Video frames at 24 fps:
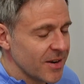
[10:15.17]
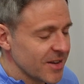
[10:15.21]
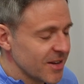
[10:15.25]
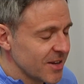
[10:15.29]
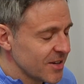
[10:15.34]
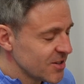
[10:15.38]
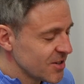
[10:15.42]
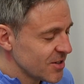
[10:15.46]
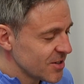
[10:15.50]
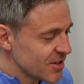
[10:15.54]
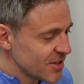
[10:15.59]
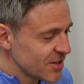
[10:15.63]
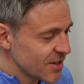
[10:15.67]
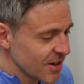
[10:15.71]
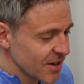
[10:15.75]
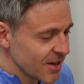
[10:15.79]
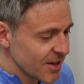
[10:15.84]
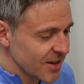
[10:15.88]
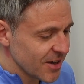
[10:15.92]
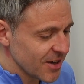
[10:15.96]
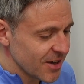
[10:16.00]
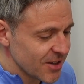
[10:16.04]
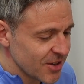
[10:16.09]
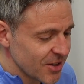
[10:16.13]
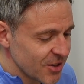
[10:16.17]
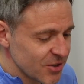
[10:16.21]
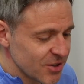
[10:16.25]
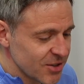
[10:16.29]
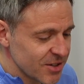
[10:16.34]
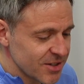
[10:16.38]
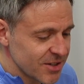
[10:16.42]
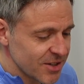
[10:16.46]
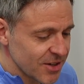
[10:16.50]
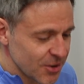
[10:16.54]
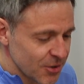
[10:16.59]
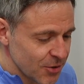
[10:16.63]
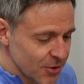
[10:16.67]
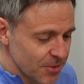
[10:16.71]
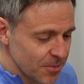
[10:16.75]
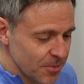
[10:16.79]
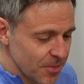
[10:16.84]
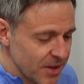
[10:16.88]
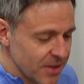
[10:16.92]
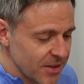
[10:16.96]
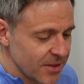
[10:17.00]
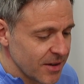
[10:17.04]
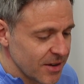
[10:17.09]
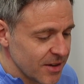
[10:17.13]
This is a good
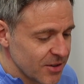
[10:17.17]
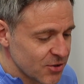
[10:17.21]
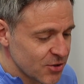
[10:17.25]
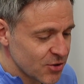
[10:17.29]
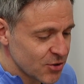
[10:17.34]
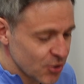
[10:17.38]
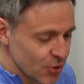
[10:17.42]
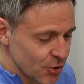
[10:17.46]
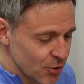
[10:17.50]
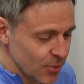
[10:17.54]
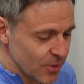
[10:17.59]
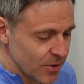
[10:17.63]
myth. It's true.